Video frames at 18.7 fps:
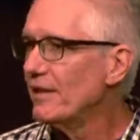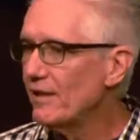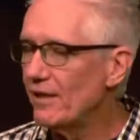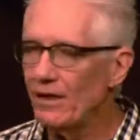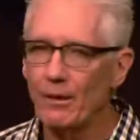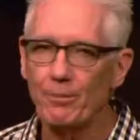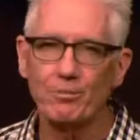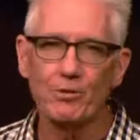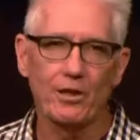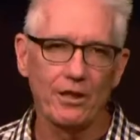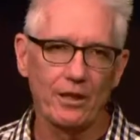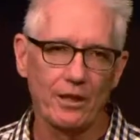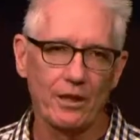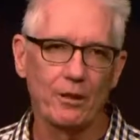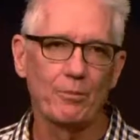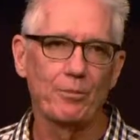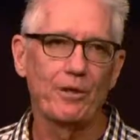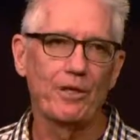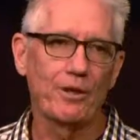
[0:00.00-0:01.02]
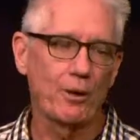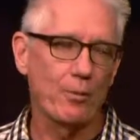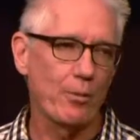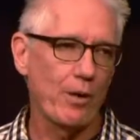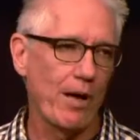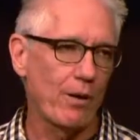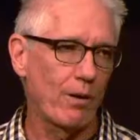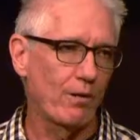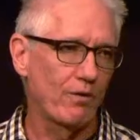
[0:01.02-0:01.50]
up to Him and the
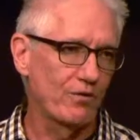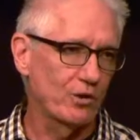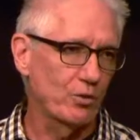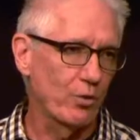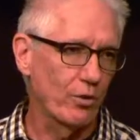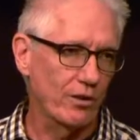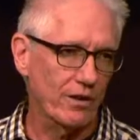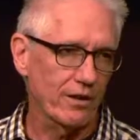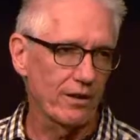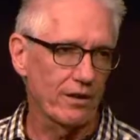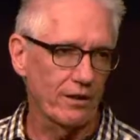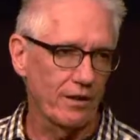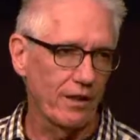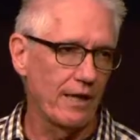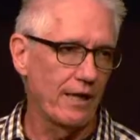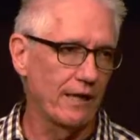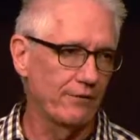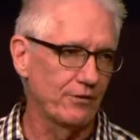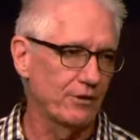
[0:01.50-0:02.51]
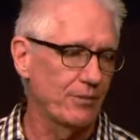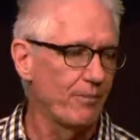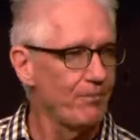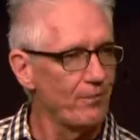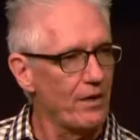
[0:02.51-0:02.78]
power of His work in our lives.